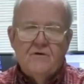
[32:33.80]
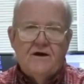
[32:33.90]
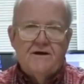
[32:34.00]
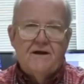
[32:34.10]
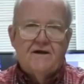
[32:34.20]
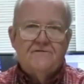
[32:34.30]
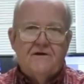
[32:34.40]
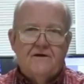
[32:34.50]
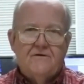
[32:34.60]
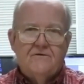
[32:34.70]
with
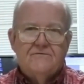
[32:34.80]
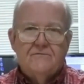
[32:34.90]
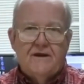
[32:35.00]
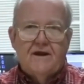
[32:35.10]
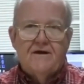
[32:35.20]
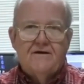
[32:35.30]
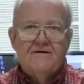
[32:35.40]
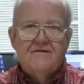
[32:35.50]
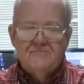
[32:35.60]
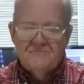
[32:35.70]
a
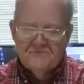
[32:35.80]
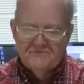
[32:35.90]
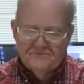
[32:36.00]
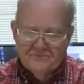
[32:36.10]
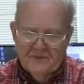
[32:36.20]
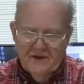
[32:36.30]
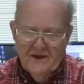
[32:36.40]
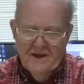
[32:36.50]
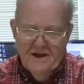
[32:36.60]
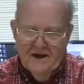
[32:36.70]
semi-nasty note from the
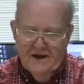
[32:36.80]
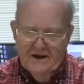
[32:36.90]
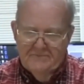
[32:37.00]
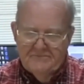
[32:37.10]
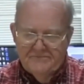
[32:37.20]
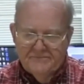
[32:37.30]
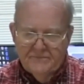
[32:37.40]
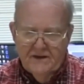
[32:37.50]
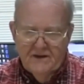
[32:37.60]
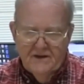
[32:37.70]
editor.
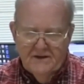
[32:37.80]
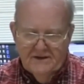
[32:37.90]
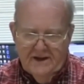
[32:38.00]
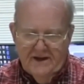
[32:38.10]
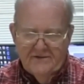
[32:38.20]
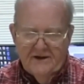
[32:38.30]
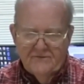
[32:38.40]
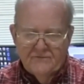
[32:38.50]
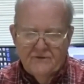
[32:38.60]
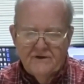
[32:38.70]

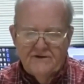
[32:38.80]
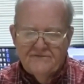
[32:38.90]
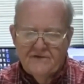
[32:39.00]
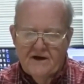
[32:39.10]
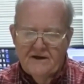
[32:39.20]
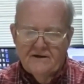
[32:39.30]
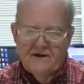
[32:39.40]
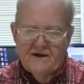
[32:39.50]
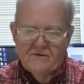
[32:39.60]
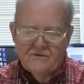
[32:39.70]

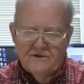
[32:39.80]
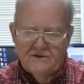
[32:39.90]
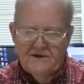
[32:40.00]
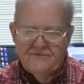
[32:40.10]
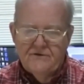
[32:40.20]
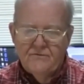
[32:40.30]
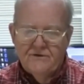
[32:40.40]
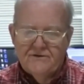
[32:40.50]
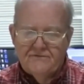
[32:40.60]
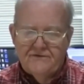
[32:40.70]
And really
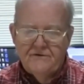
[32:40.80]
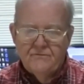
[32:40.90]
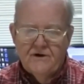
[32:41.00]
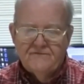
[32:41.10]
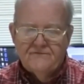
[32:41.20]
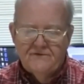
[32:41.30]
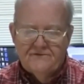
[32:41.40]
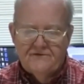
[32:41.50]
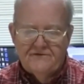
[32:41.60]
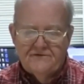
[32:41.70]
finally, I want to leave you
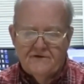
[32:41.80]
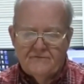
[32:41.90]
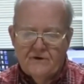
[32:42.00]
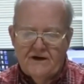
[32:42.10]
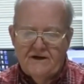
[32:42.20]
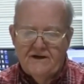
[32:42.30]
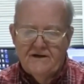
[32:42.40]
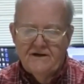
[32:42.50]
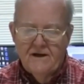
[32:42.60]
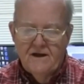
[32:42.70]
with a few
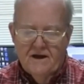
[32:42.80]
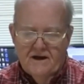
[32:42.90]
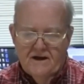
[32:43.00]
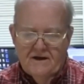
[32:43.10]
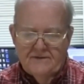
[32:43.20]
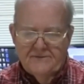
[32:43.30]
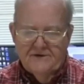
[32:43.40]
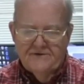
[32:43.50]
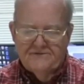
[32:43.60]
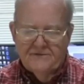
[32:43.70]
references on
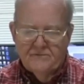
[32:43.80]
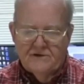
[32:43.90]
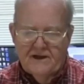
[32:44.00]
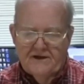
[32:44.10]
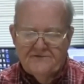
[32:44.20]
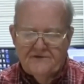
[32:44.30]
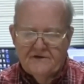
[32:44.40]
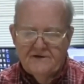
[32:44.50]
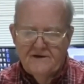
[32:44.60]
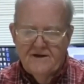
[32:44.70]
writing.
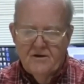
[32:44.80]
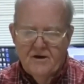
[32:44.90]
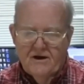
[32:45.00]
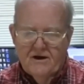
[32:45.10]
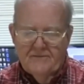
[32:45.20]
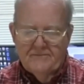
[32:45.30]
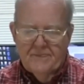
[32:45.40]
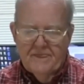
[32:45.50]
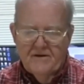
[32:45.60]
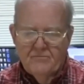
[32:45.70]
There are some
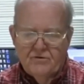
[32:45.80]
classic